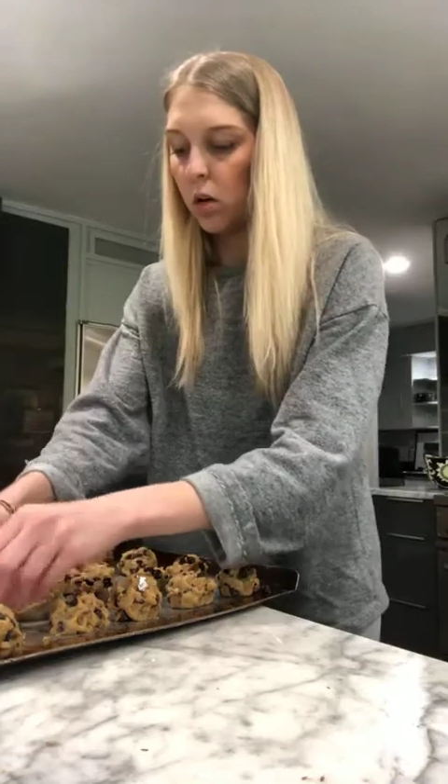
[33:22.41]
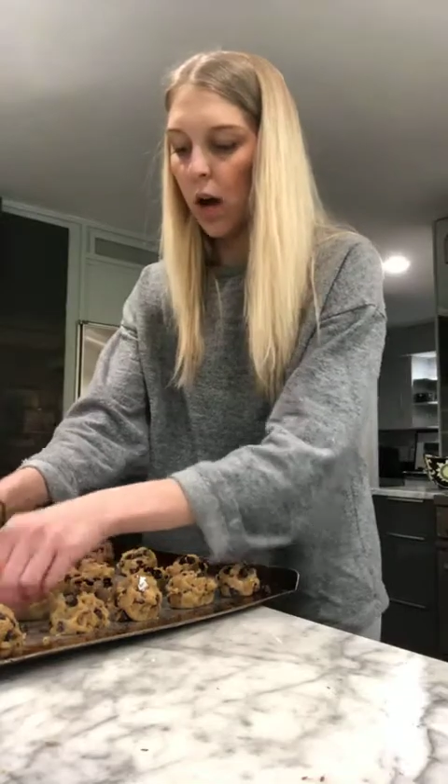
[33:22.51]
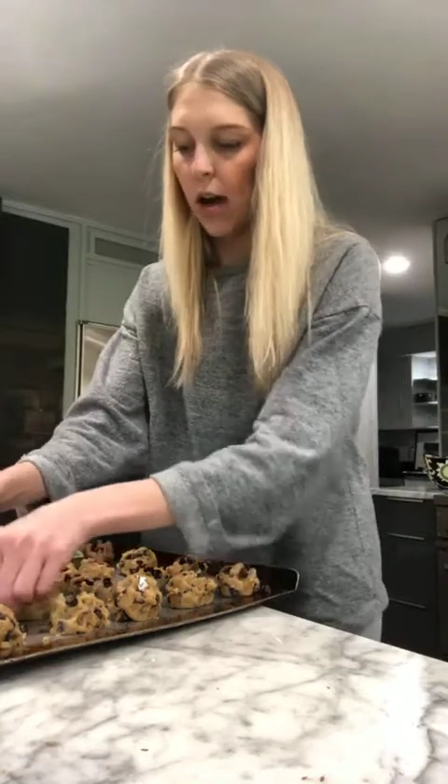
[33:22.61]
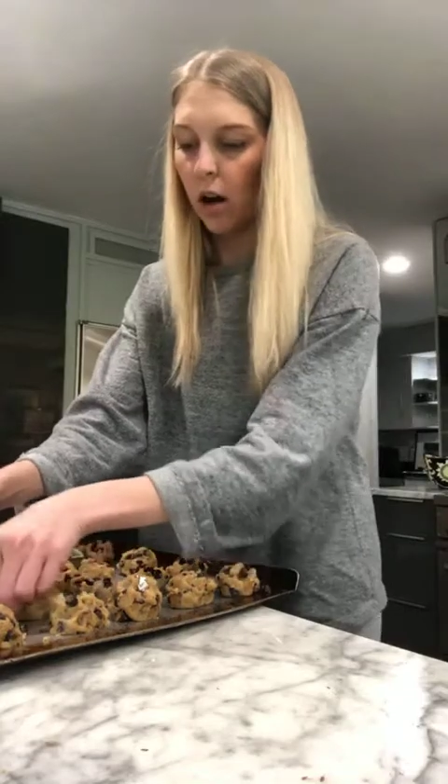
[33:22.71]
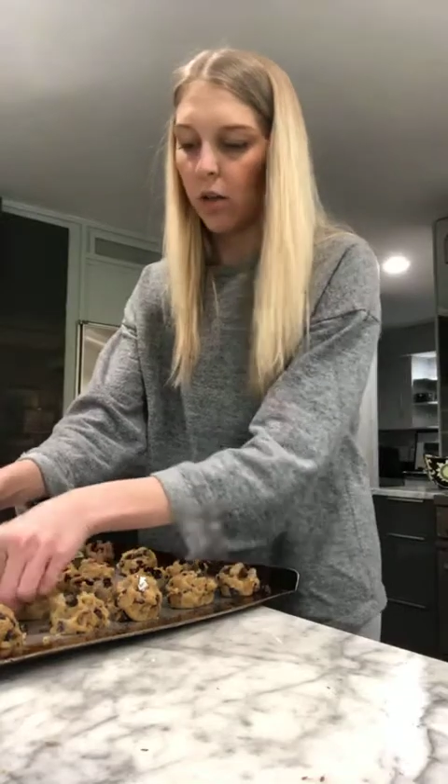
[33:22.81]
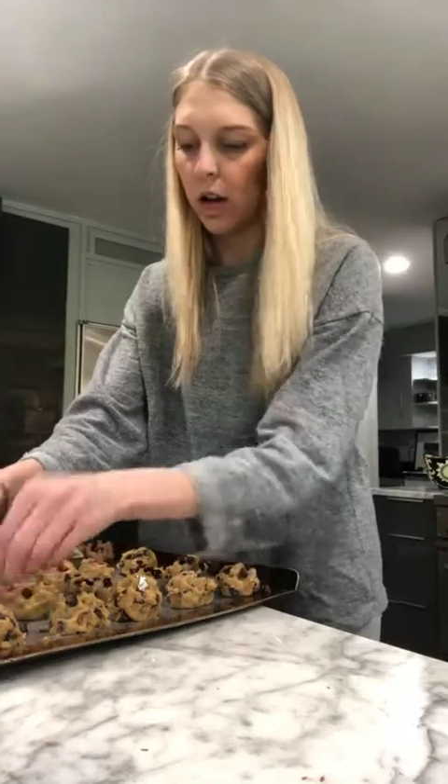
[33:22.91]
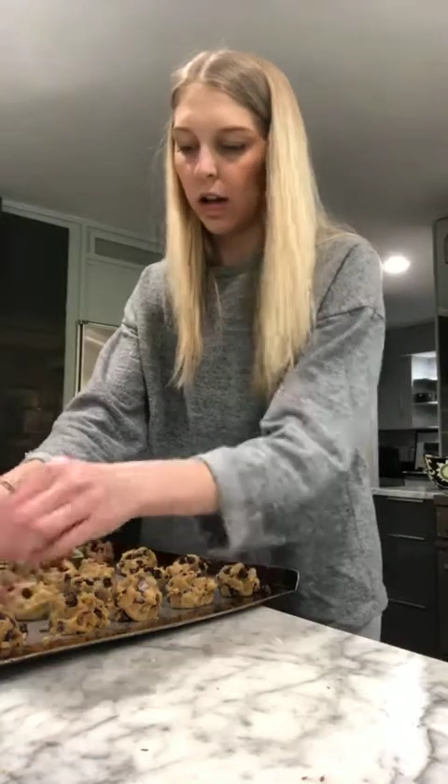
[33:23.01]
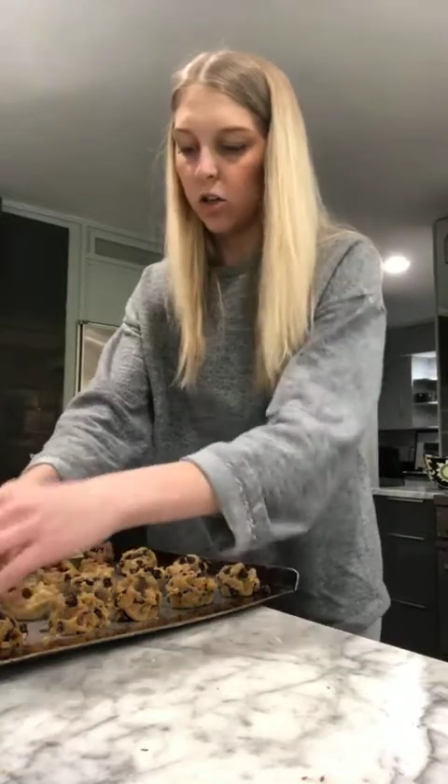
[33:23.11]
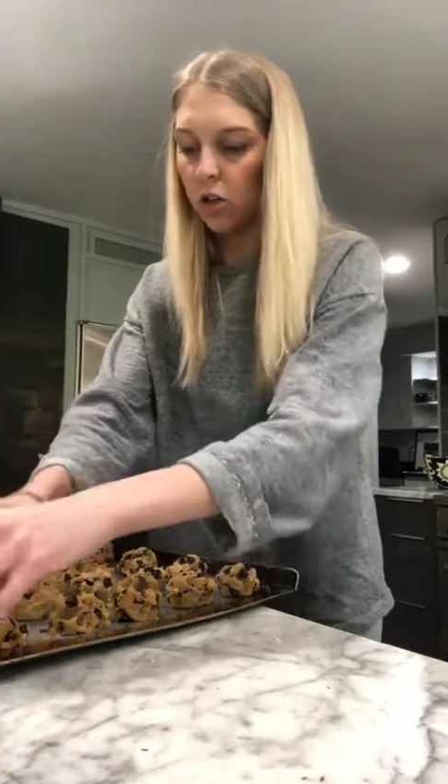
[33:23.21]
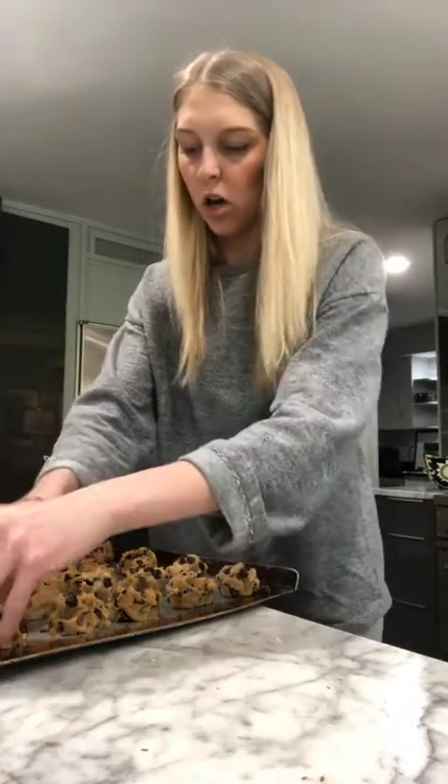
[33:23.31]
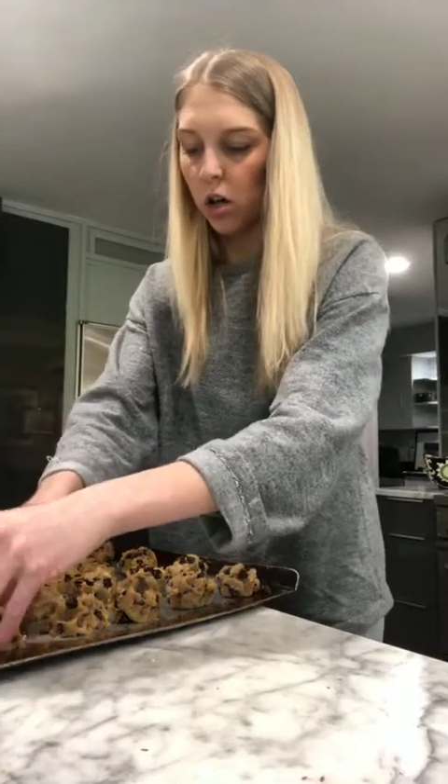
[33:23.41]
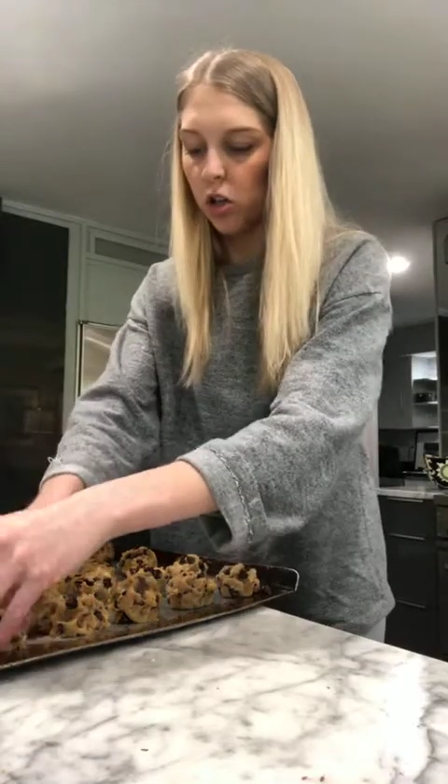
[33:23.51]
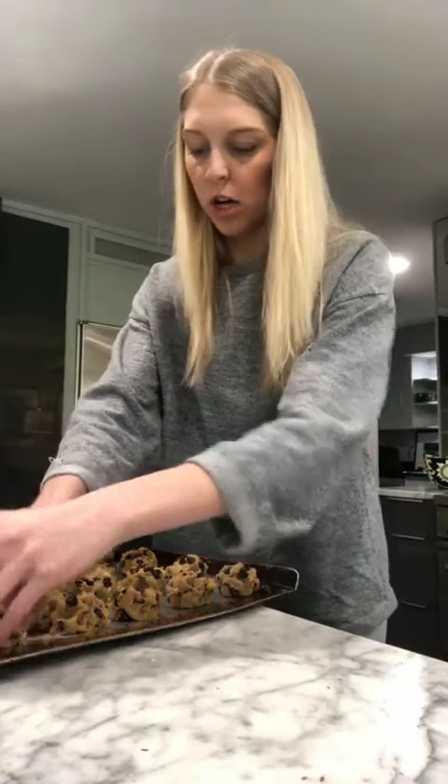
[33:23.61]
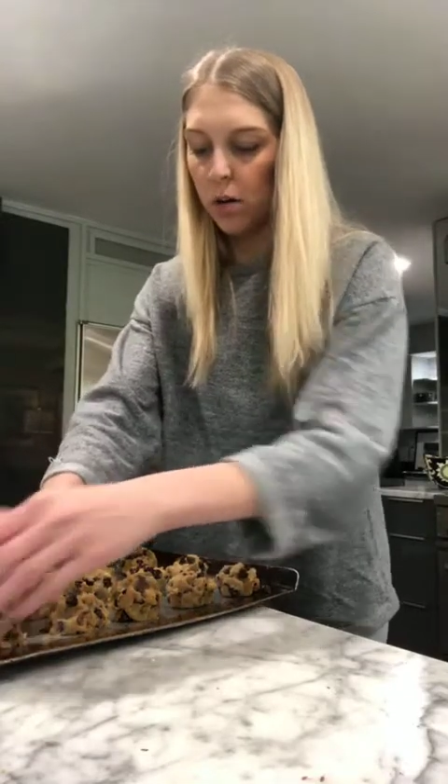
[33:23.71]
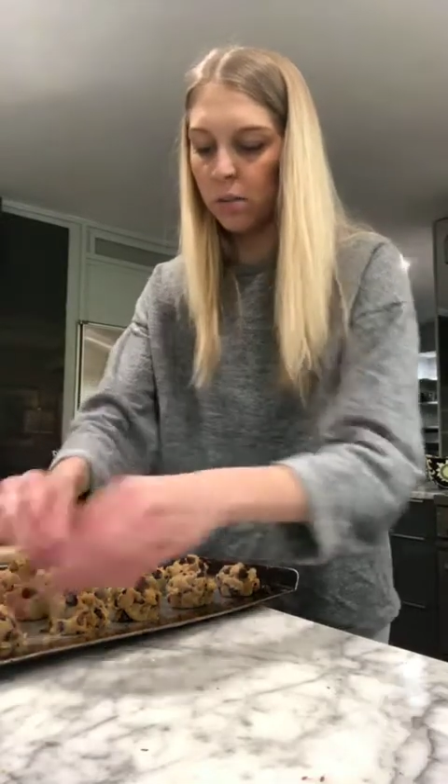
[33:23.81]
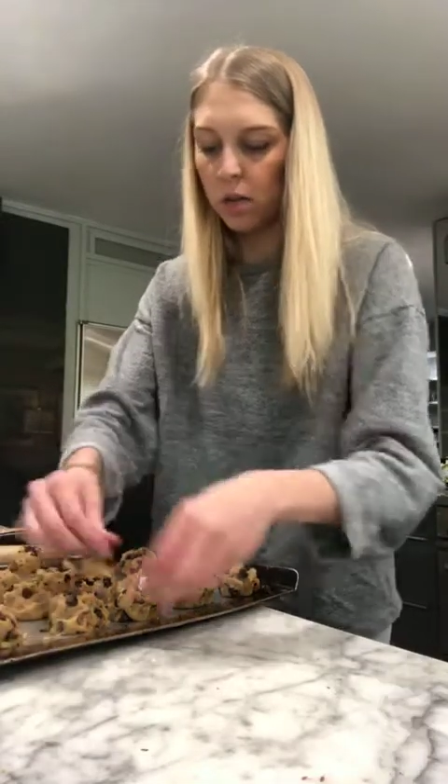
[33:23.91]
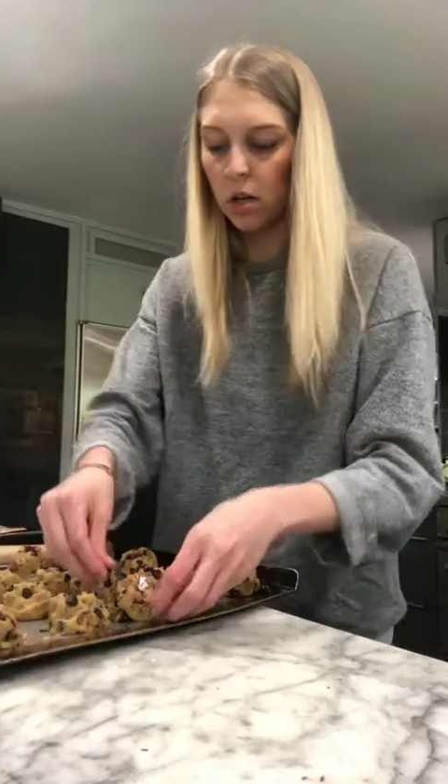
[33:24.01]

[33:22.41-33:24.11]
add all that extra chocolate chips.